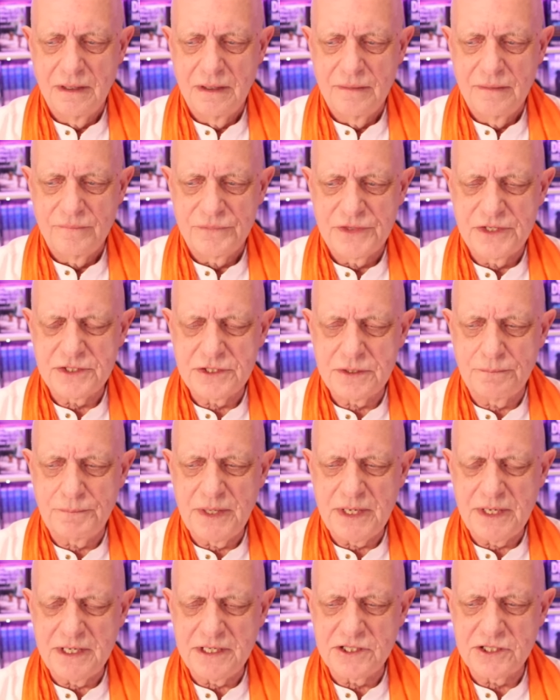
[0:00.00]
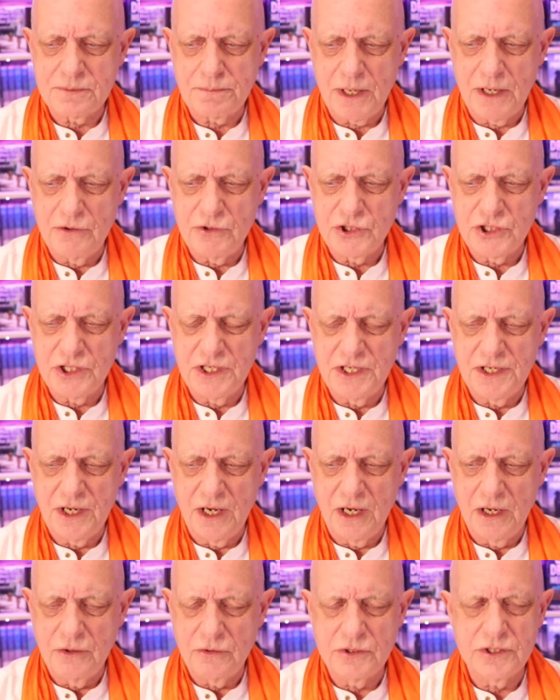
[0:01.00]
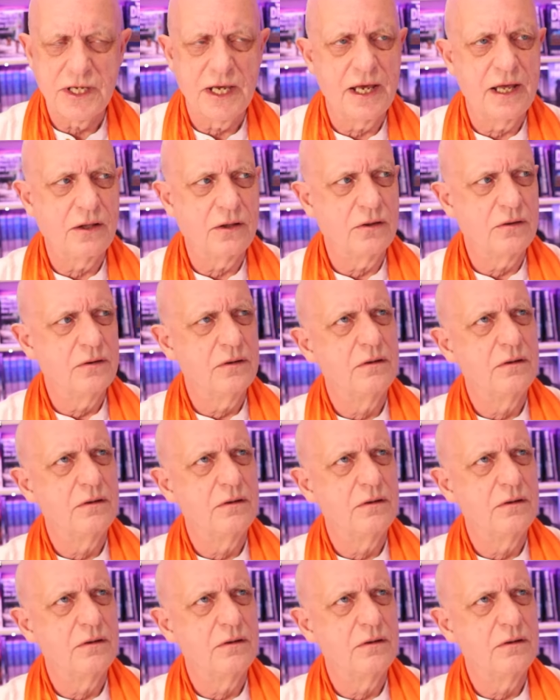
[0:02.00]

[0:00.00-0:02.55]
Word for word: there's a big explosion in a hotel.